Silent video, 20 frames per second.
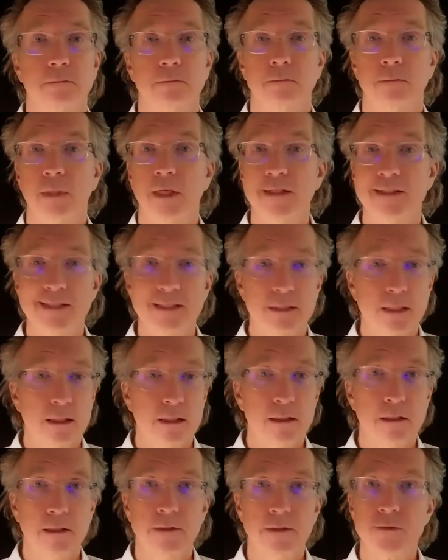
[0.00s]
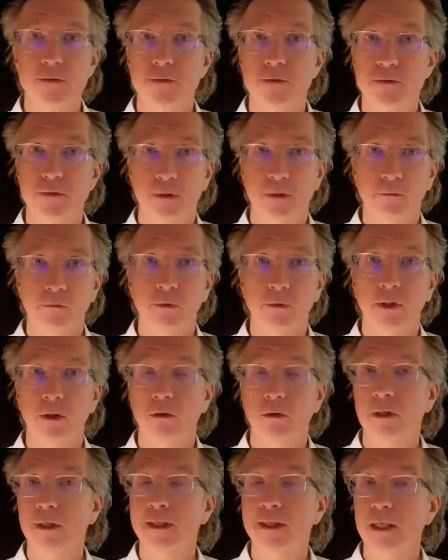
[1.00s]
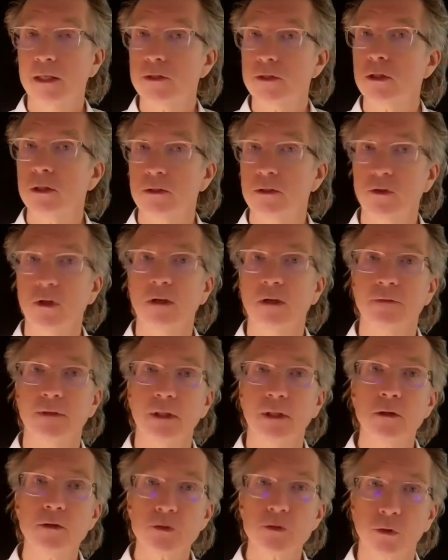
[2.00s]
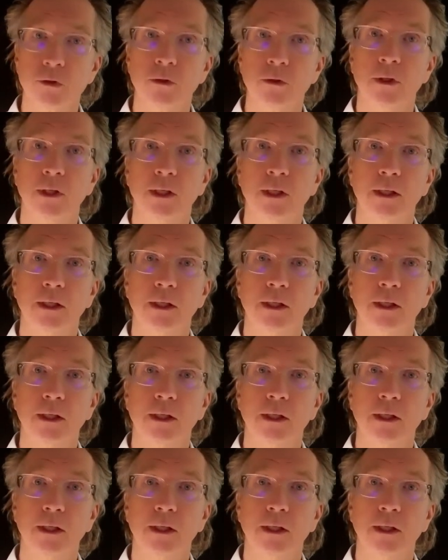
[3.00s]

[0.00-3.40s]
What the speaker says: unsteadiness or suffering, your intention is off kilter.